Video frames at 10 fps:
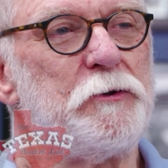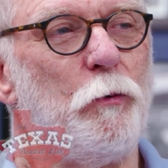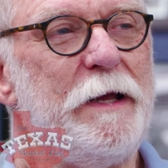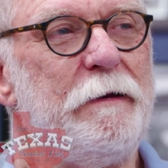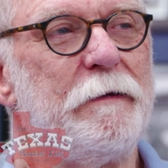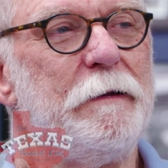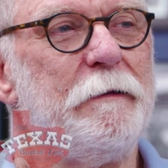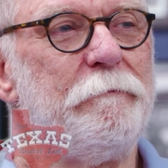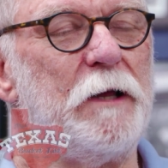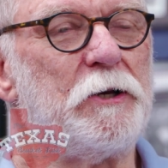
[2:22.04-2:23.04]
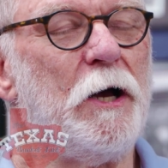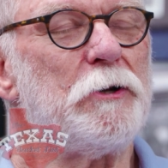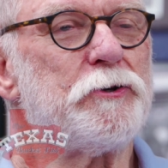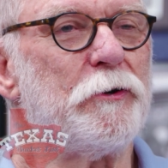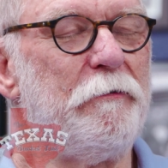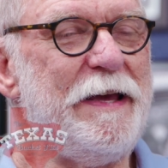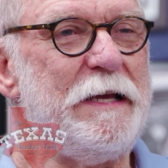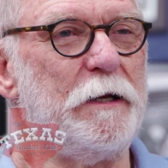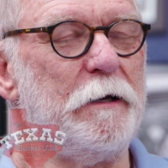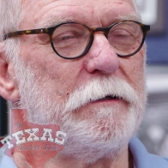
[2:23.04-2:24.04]
between the culture of
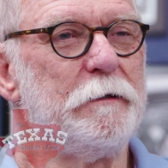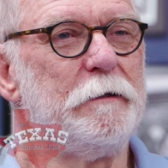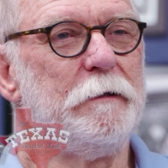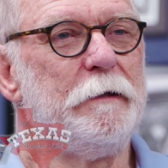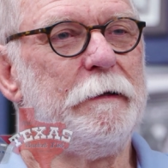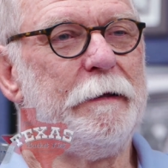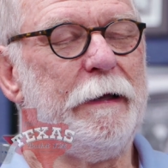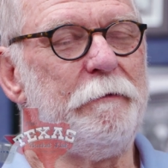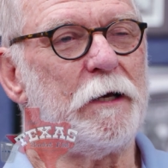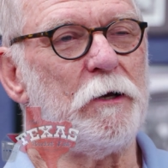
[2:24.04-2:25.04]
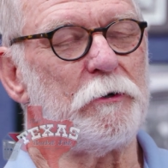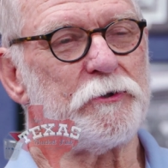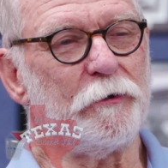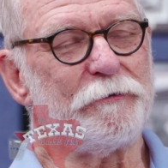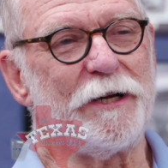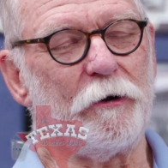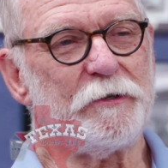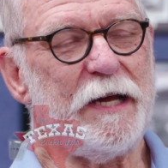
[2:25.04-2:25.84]
England and the culture of Terrell,